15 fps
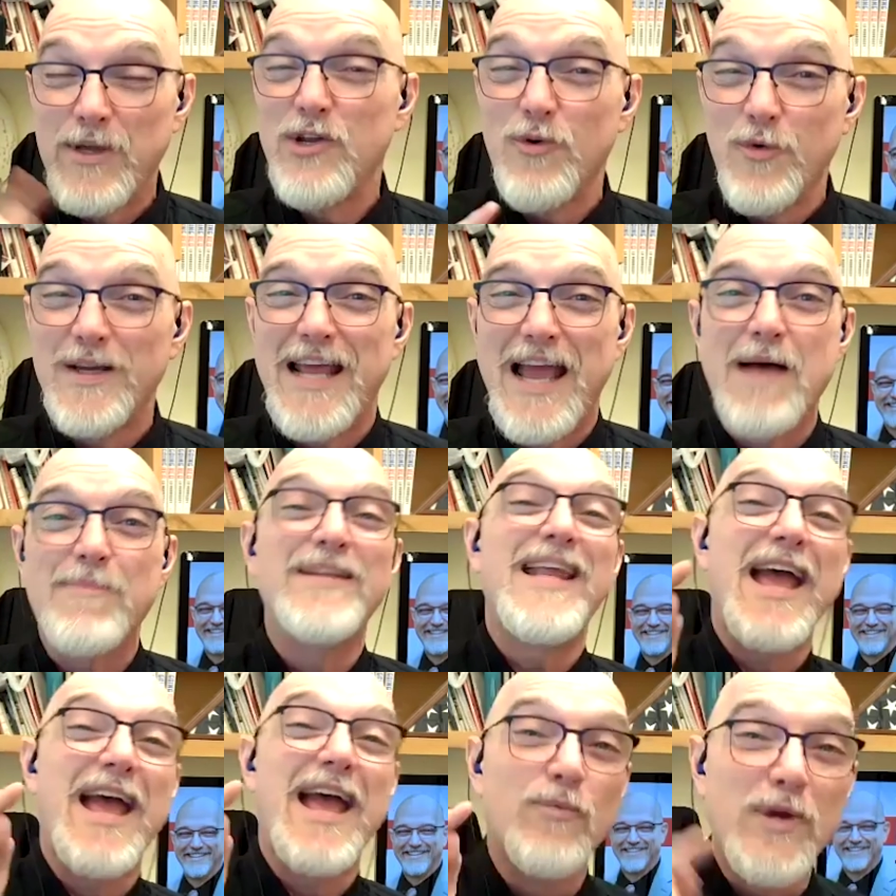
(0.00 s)
We knew it would
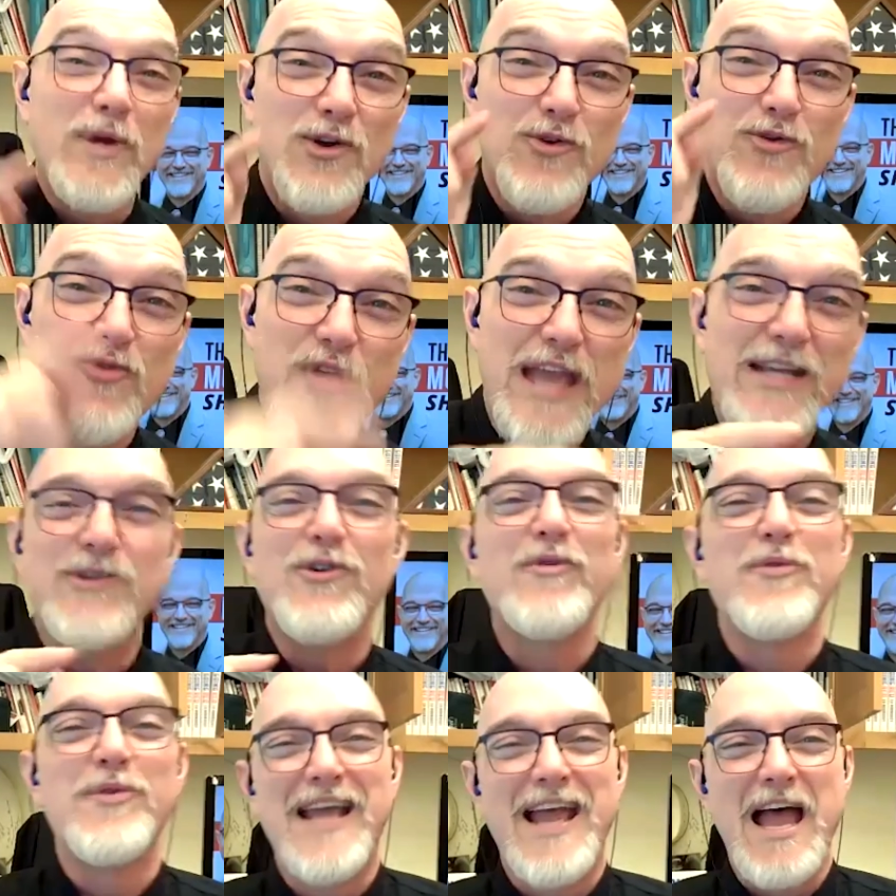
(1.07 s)
happen, and we knew they
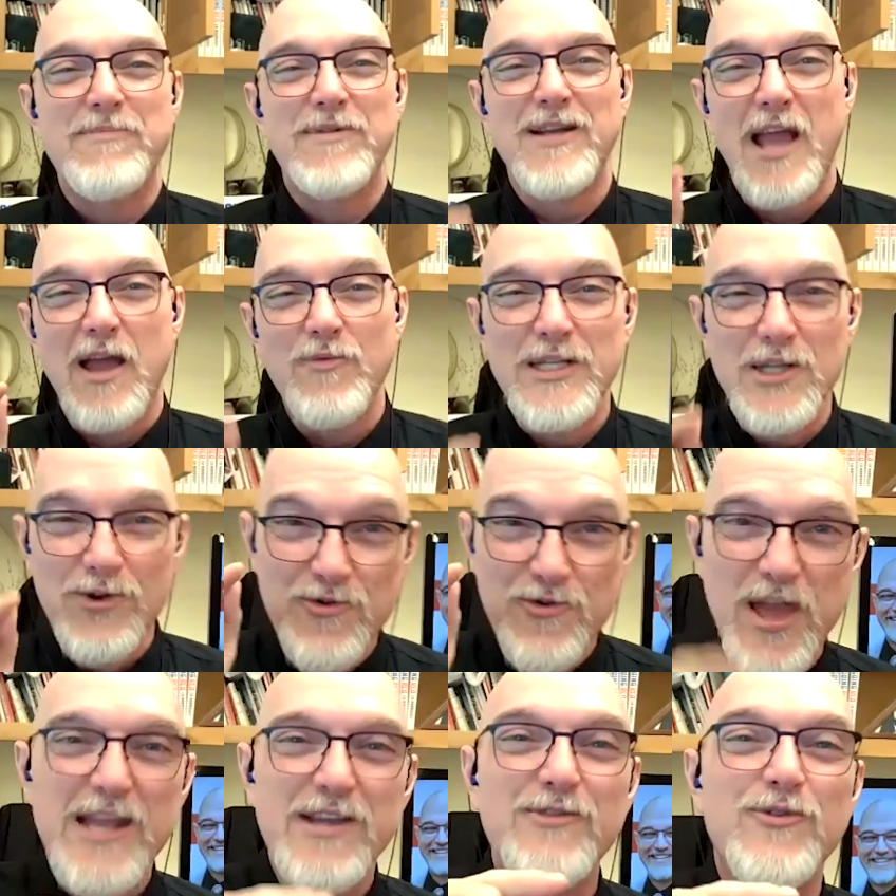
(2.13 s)
knew it would happen, and we knew
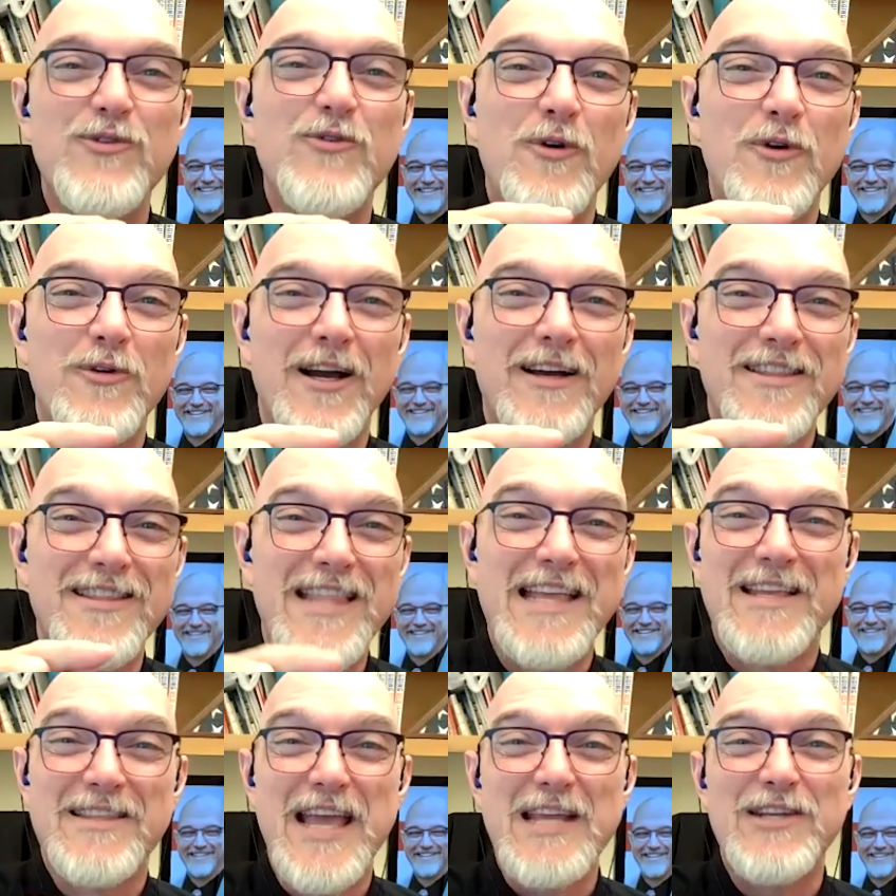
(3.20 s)
they knew
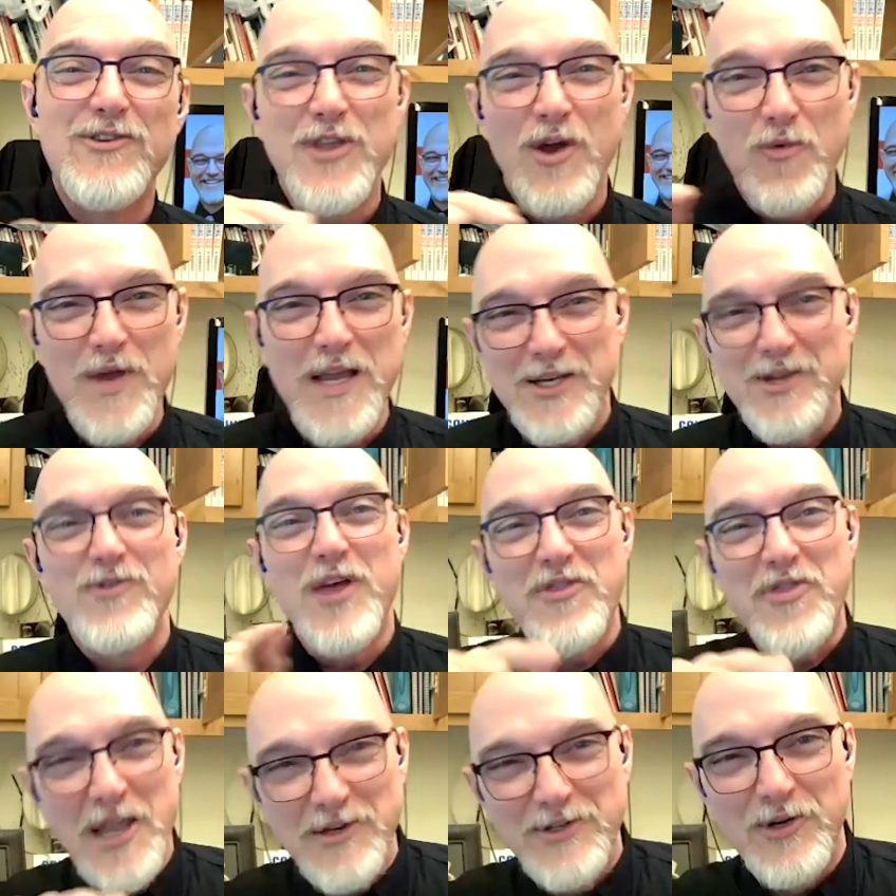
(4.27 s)
that we knew
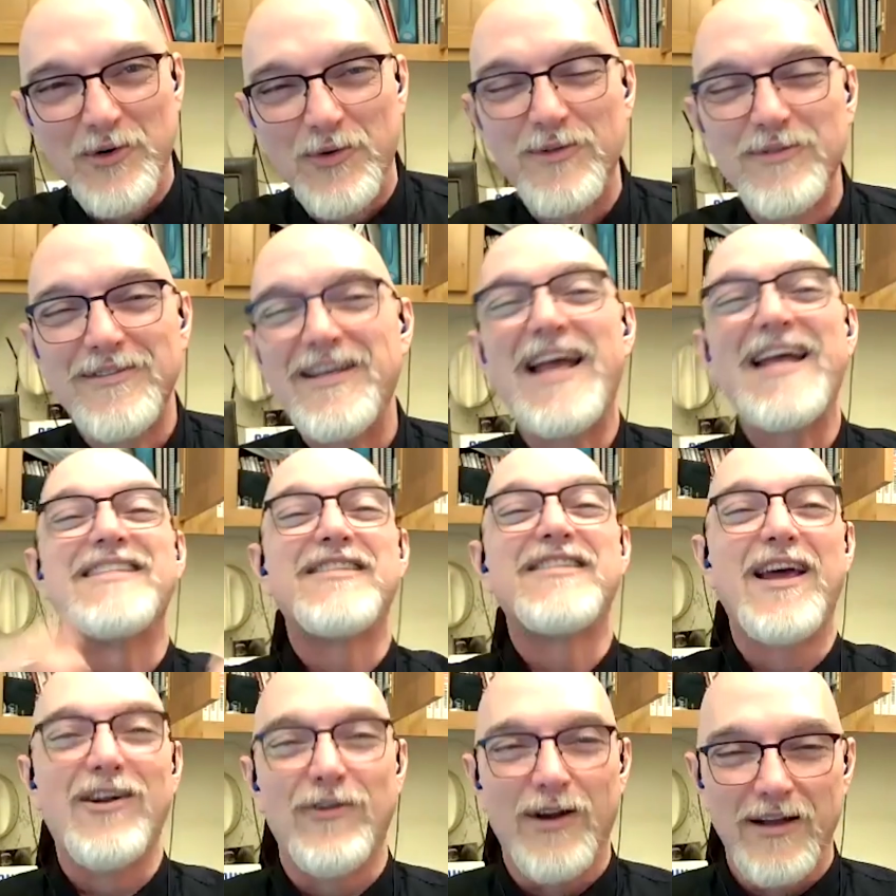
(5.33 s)
that they knew,
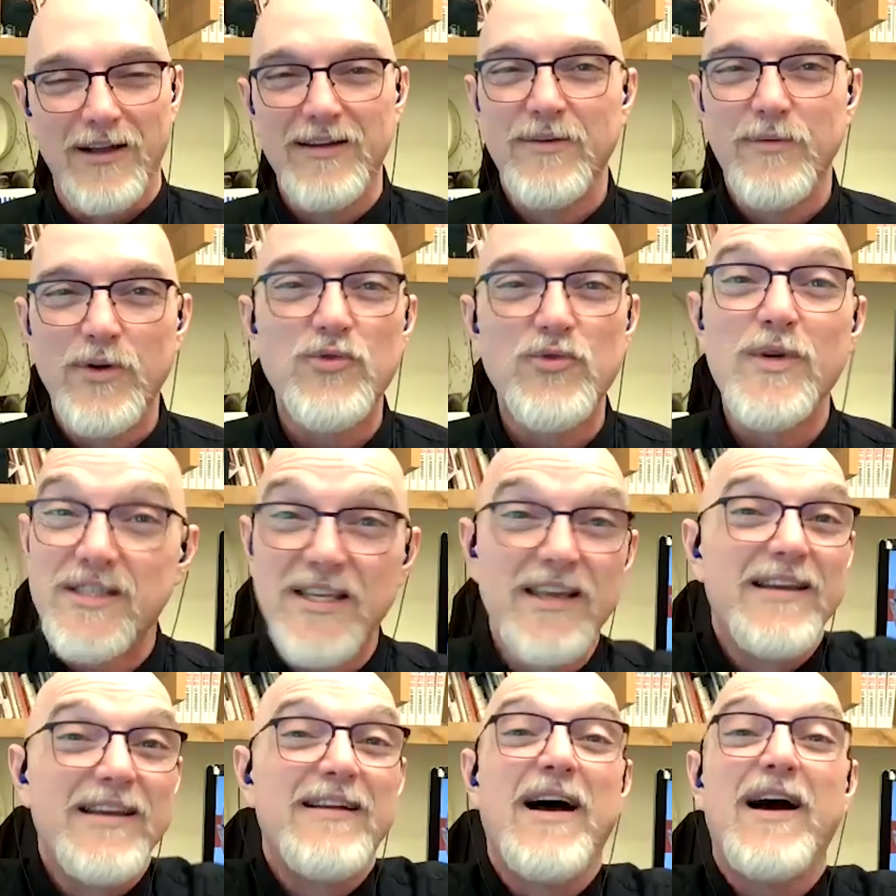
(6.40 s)
etc. Which
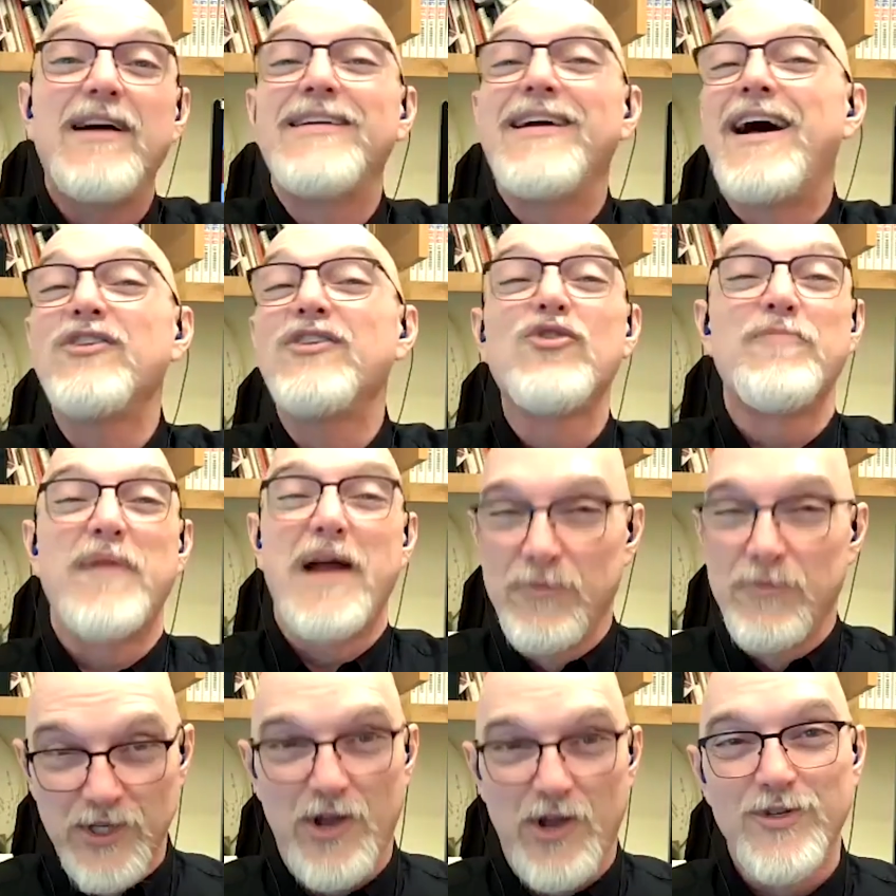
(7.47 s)
was Hunter
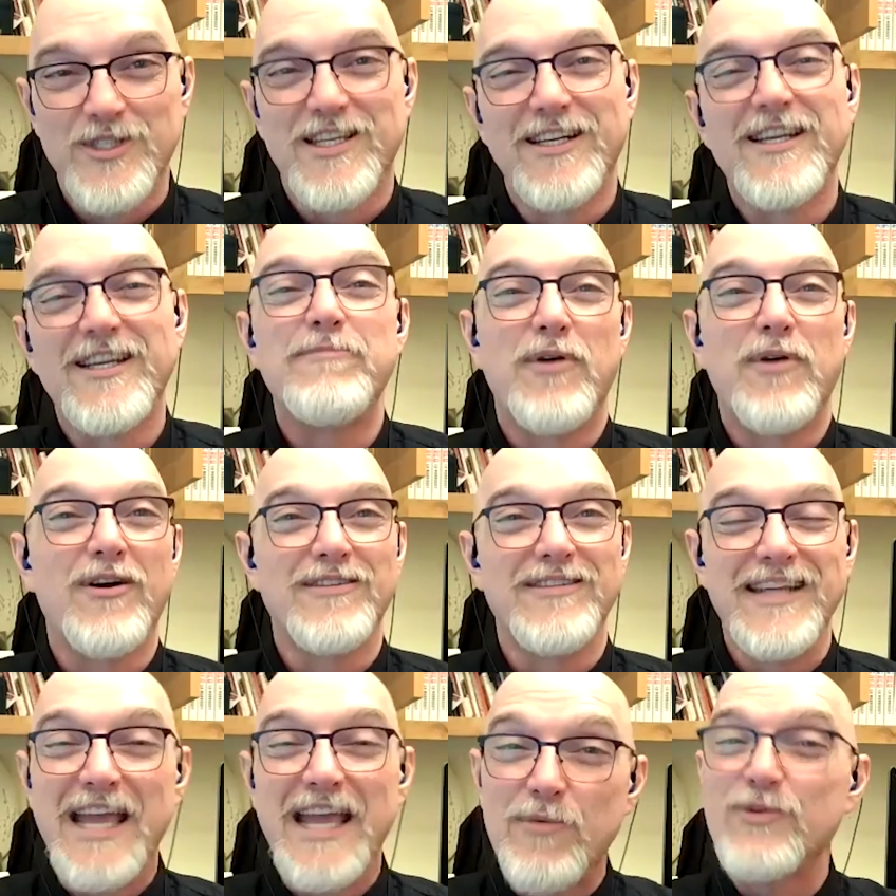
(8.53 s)
Biden was always going to get
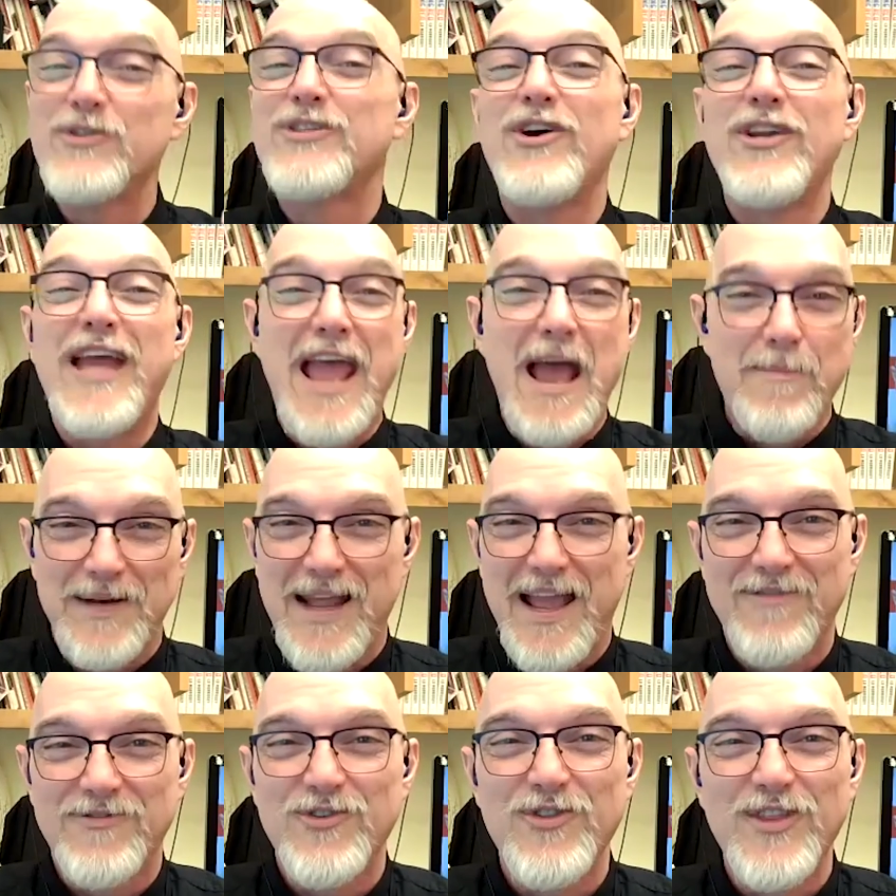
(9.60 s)
pardoned. It was going to happen
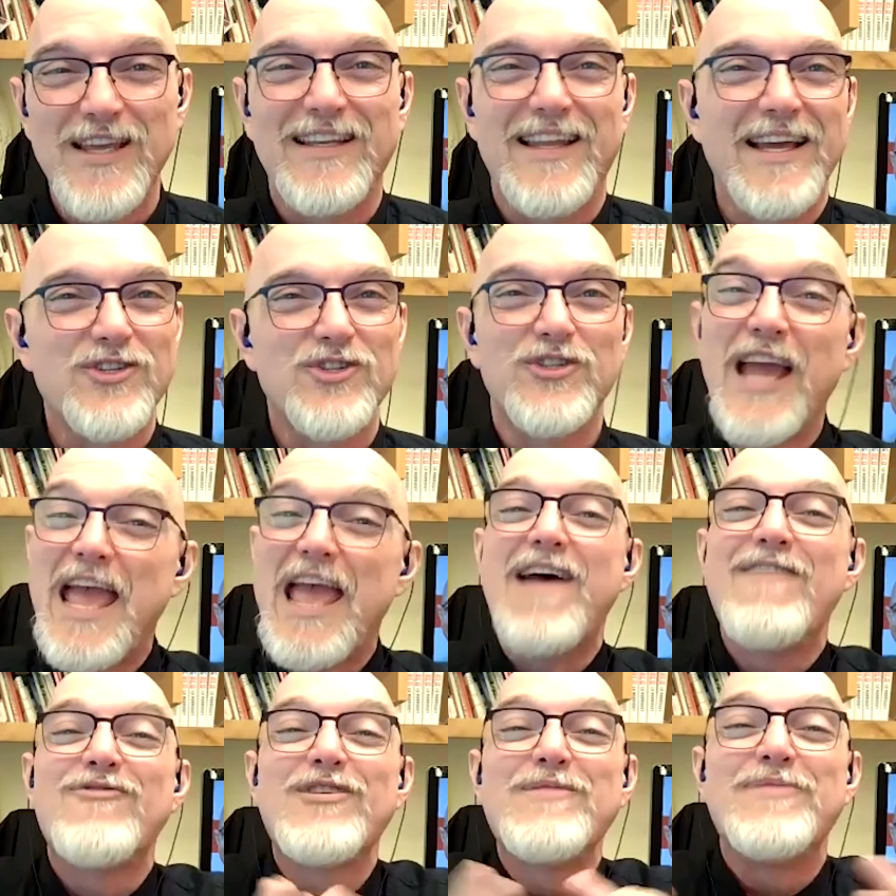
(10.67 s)
after the election.
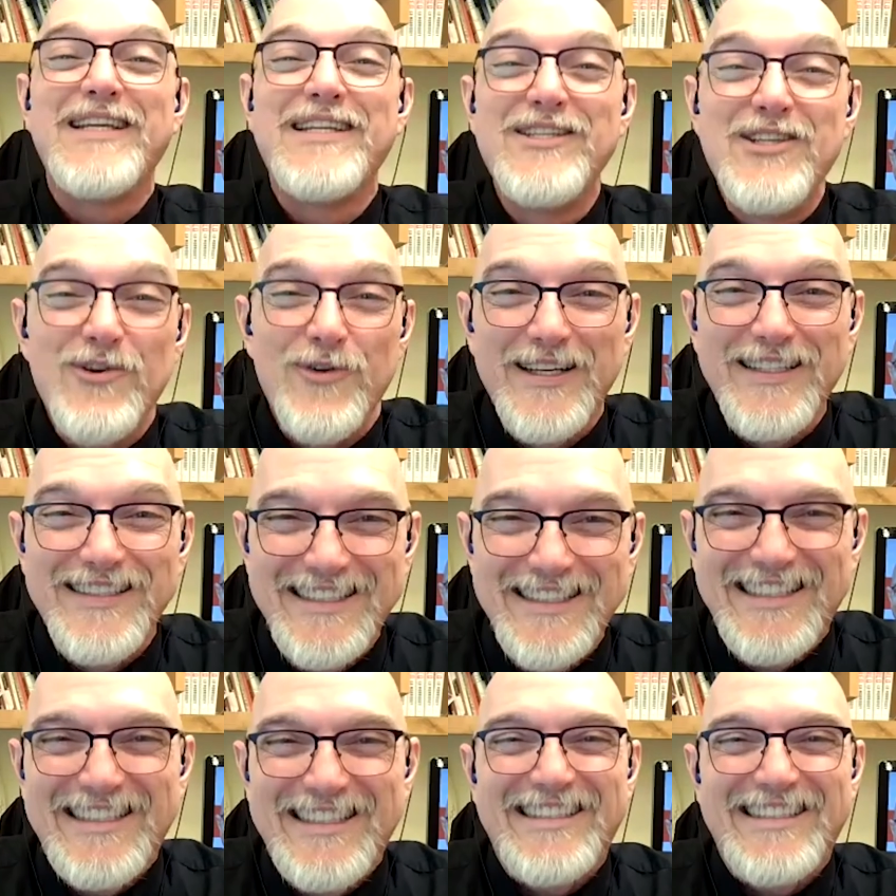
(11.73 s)
Everybody knew it.